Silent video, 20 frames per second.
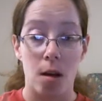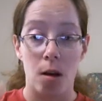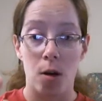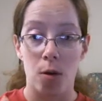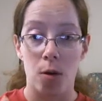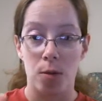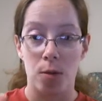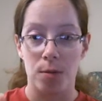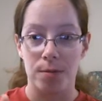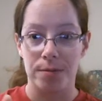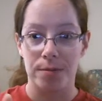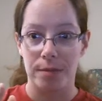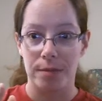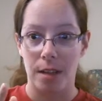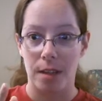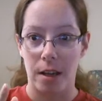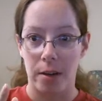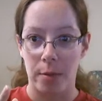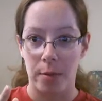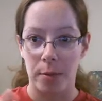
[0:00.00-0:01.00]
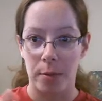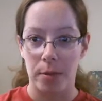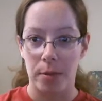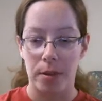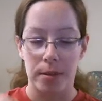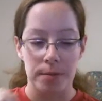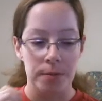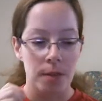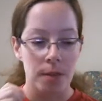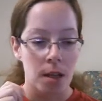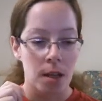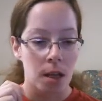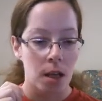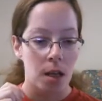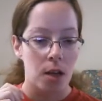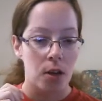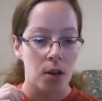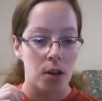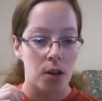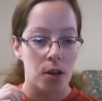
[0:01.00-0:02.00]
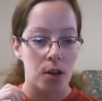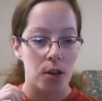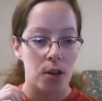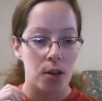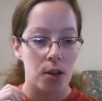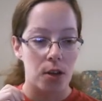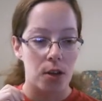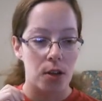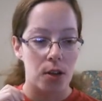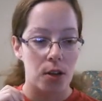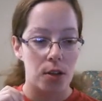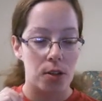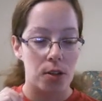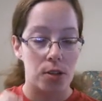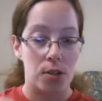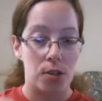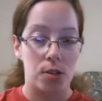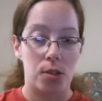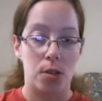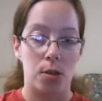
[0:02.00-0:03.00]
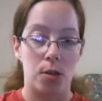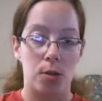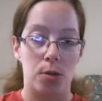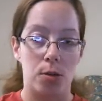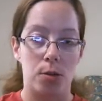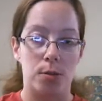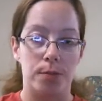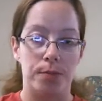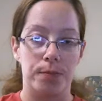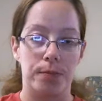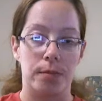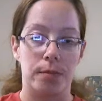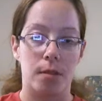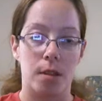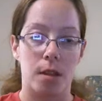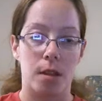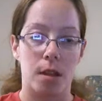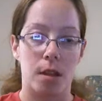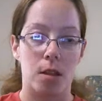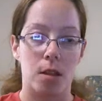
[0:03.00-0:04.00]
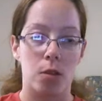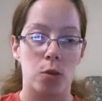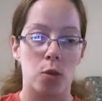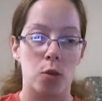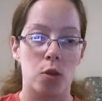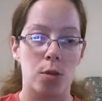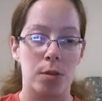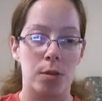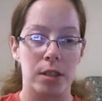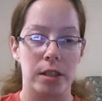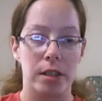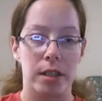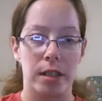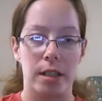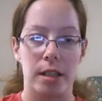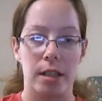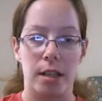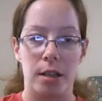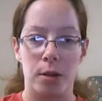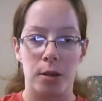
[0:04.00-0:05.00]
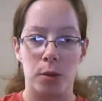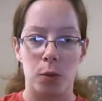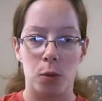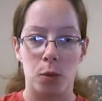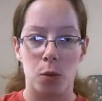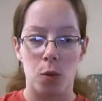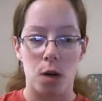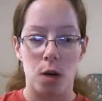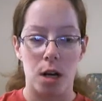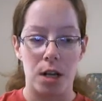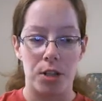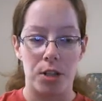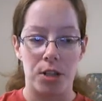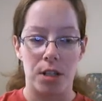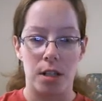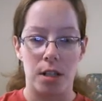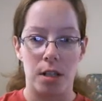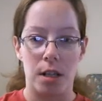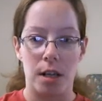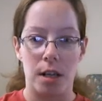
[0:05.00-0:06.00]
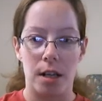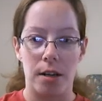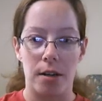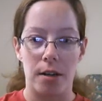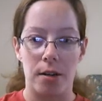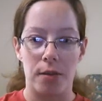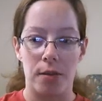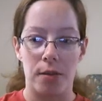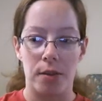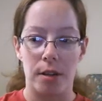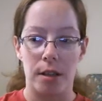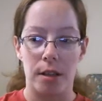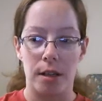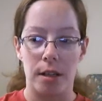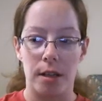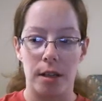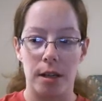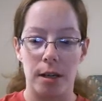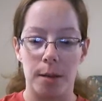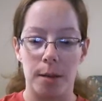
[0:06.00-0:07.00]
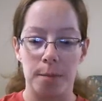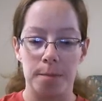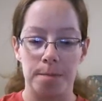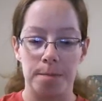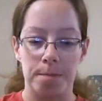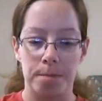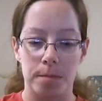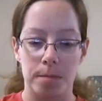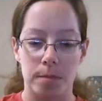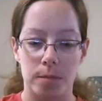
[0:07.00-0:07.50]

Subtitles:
Oh, I remember. So, normally, I don't watch a lot of the,